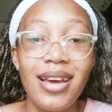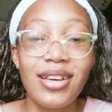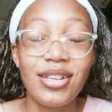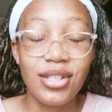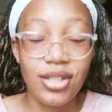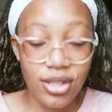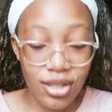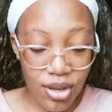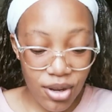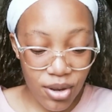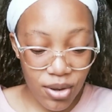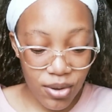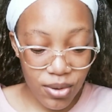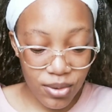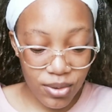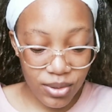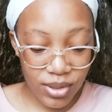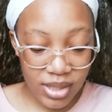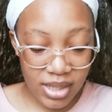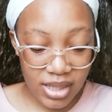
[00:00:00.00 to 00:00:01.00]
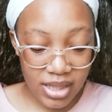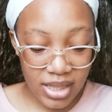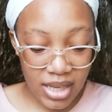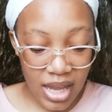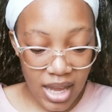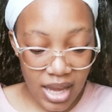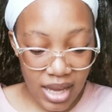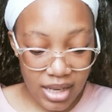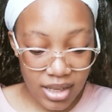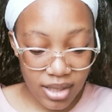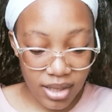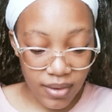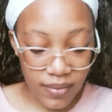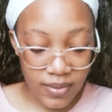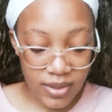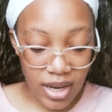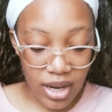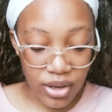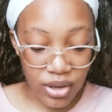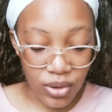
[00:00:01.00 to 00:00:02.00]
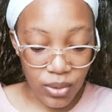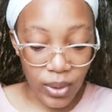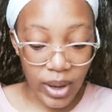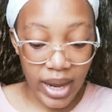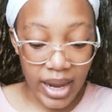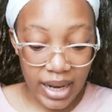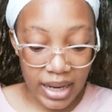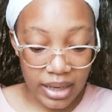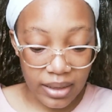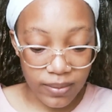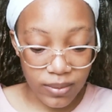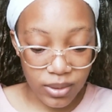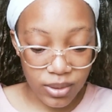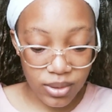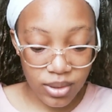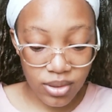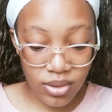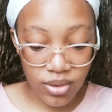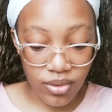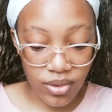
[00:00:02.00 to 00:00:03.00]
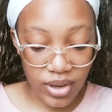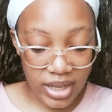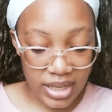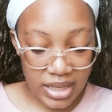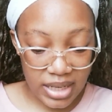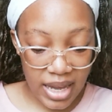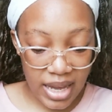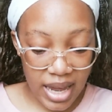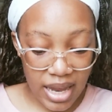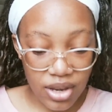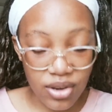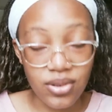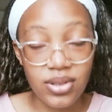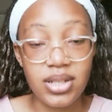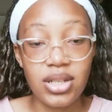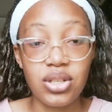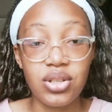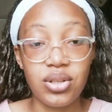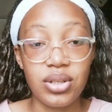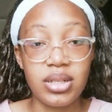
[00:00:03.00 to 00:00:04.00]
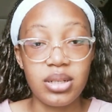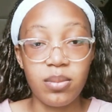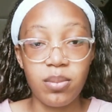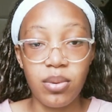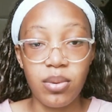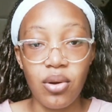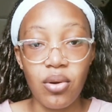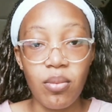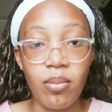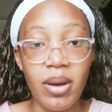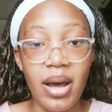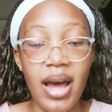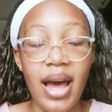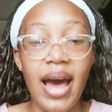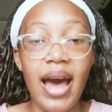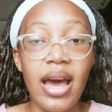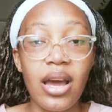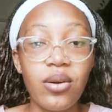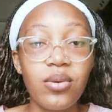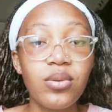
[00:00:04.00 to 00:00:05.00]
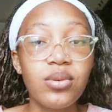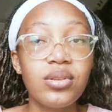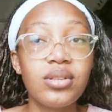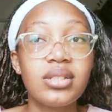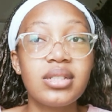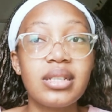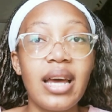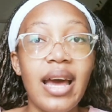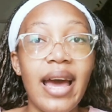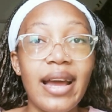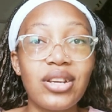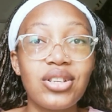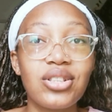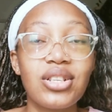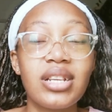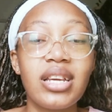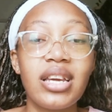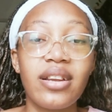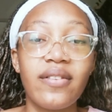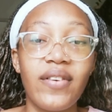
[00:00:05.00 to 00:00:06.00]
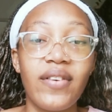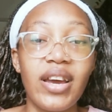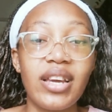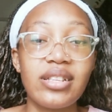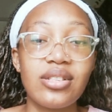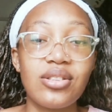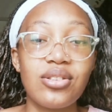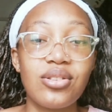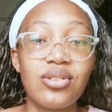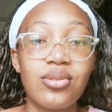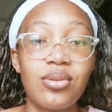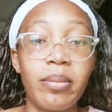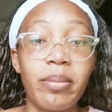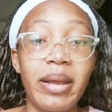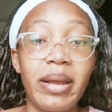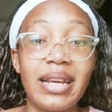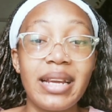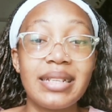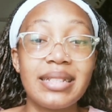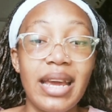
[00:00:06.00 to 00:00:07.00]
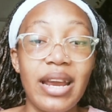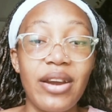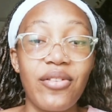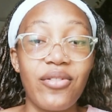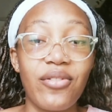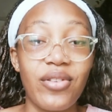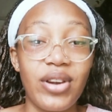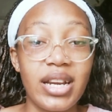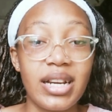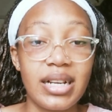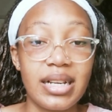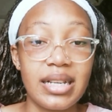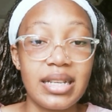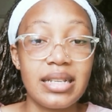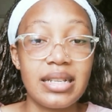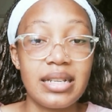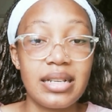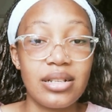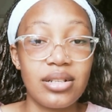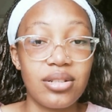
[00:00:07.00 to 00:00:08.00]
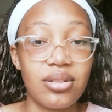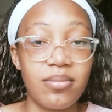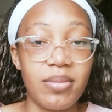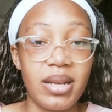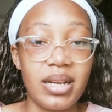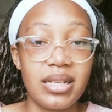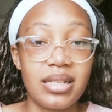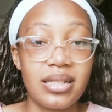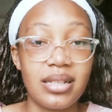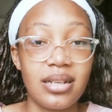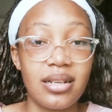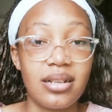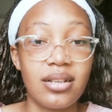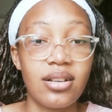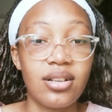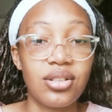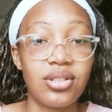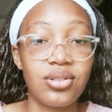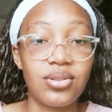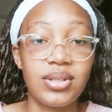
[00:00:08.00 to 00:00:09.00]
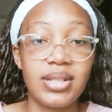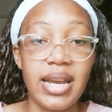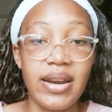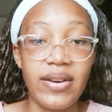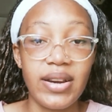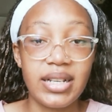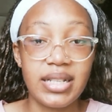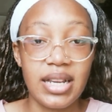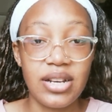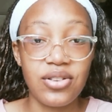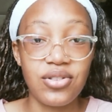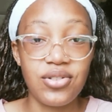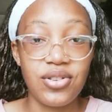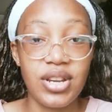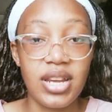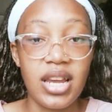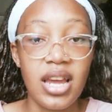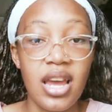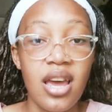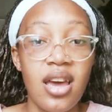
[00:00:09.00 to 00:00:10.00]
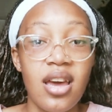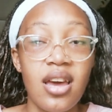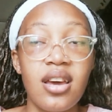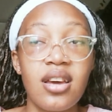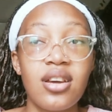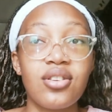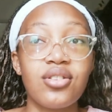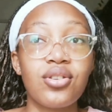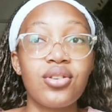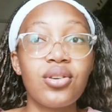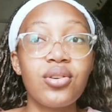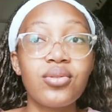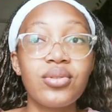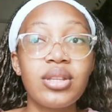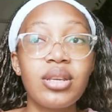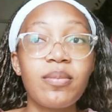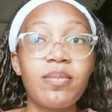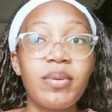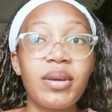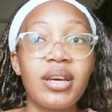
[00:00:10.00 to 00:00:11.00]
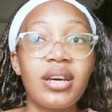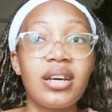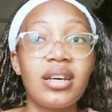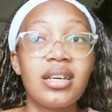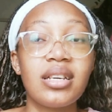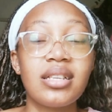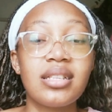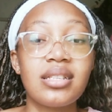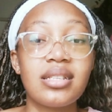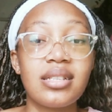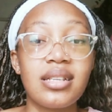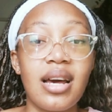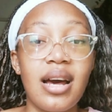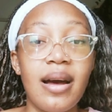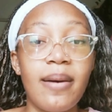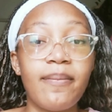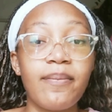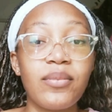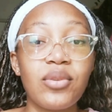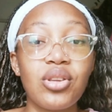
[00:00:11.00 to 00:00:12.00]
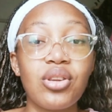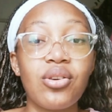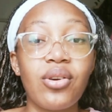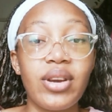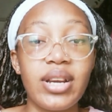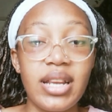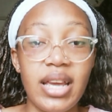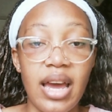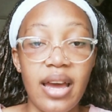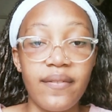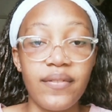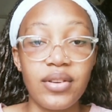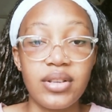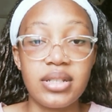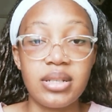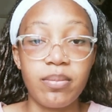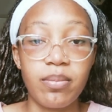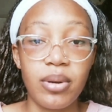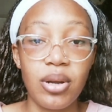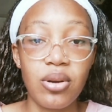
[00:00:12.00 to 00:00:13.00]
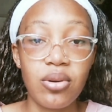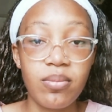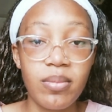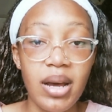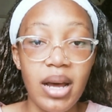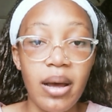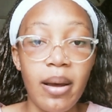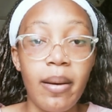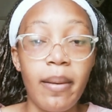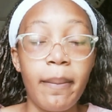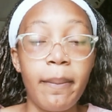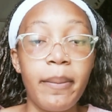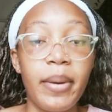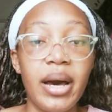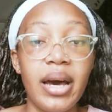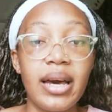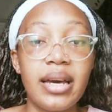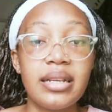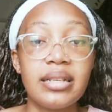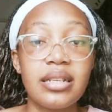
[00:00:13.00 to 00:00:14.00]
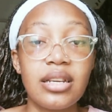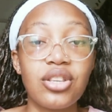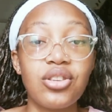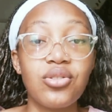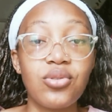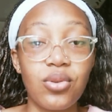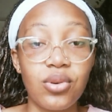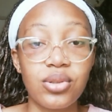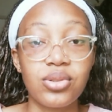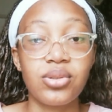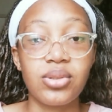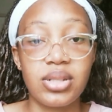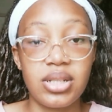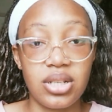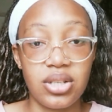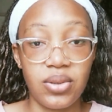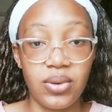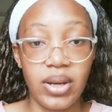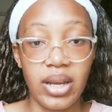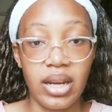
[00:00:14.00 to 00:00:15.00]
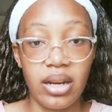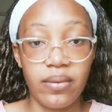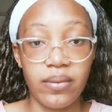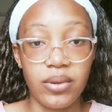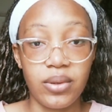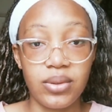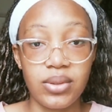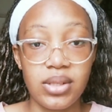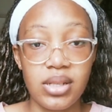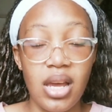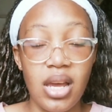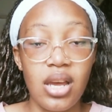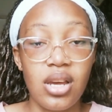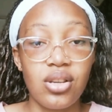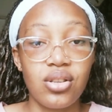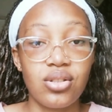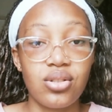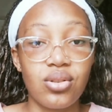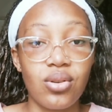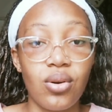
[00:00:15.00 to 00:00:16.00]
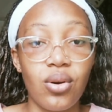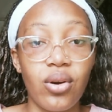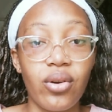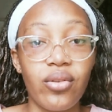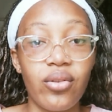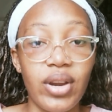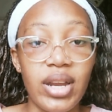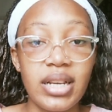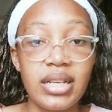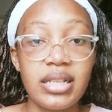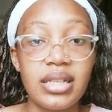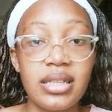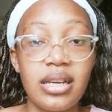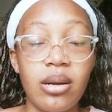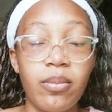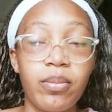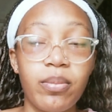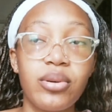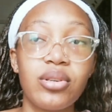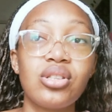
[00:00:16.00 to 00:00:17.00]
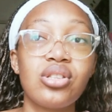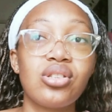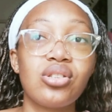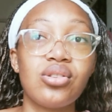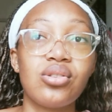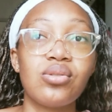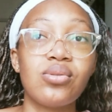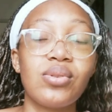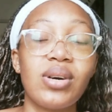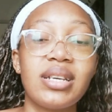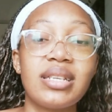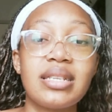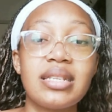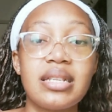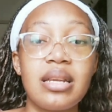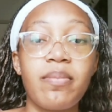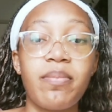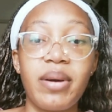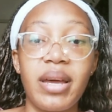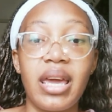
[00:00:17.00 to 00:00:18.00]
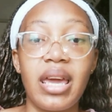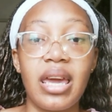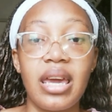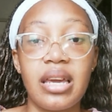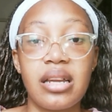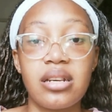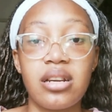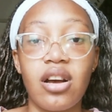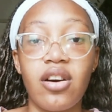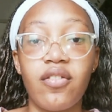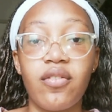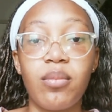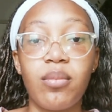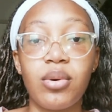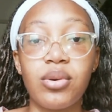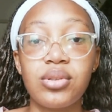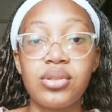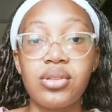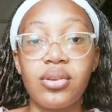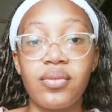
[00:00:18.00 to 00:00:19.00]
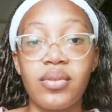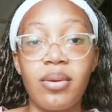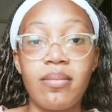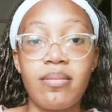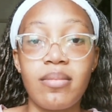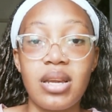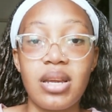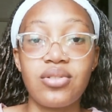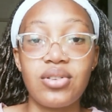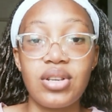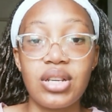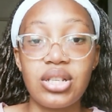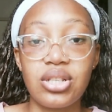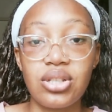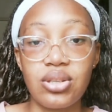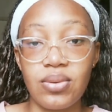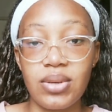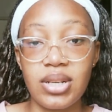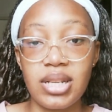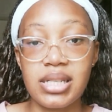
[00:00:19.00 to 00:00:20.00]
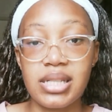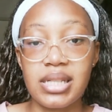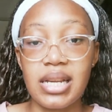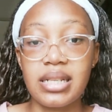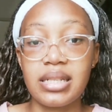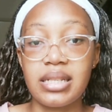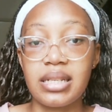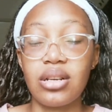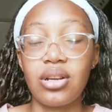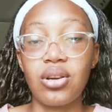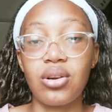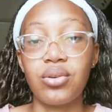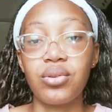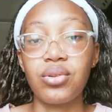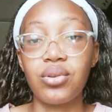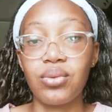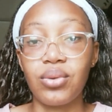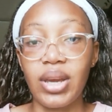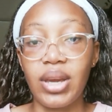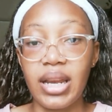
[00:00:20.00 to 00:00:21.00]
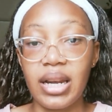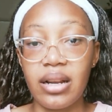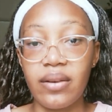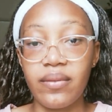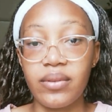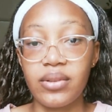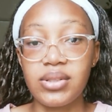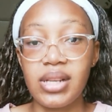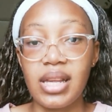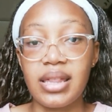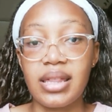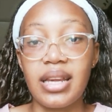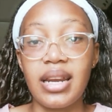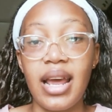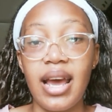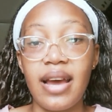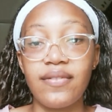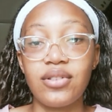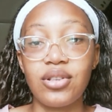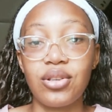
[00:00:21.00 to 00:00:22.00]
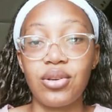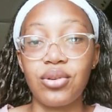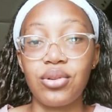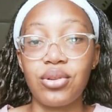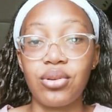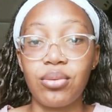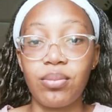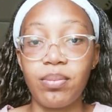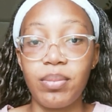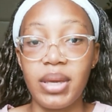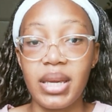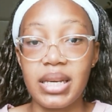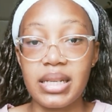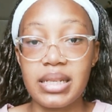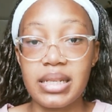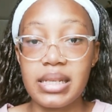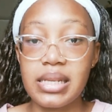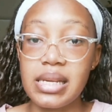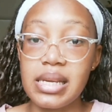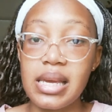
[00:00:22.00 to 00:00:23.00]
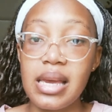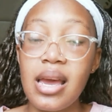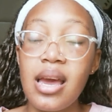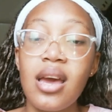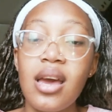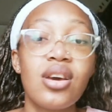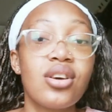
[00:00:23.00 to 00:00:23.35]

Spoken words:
So, seeing as you've done your A-levels already and you did your diploma, I would actually advise you to apply directly into medicine. Do direct entry. Not only because you already have your diploma, but you also did your A-levels. So already that puts you a step ahead of most of the metric students that didn't go through A-levels and that have to go through BSc.